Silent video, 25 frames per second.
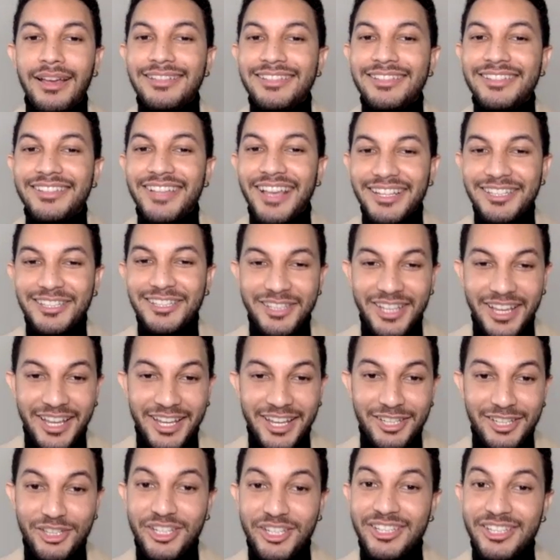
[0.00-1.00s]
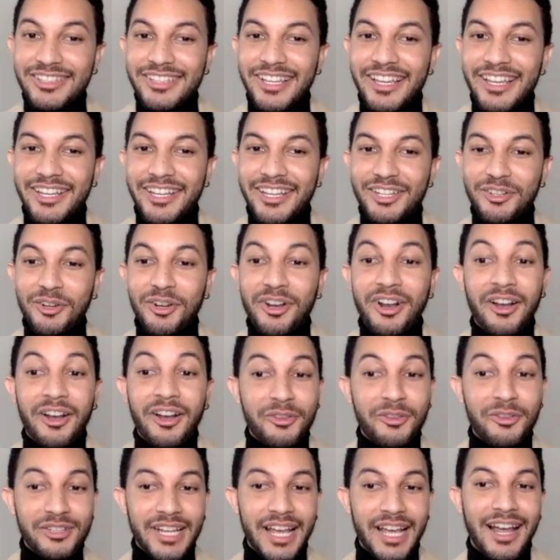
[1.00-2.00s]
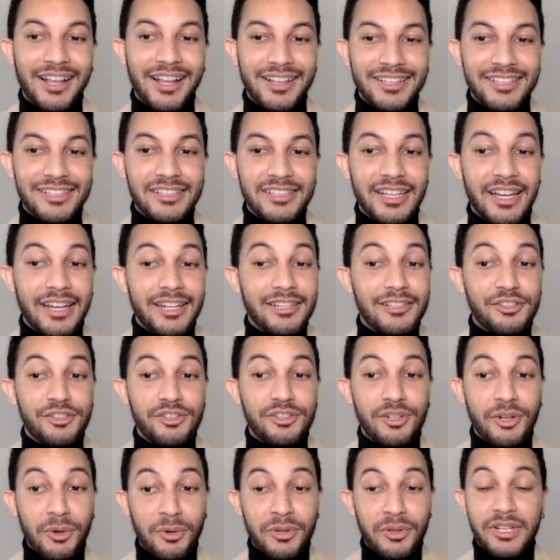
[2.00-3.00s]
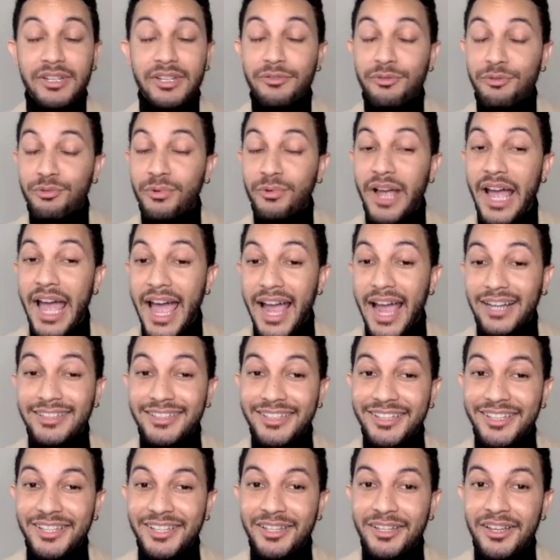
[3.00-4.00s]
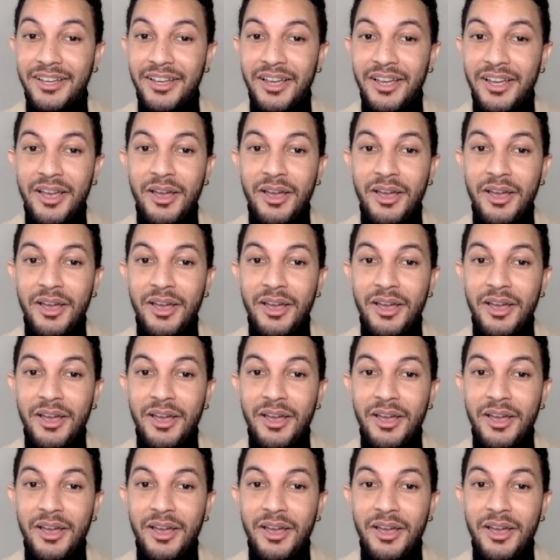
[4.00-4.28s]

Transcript: Since then, she has taken her other talents and has showed it through acting,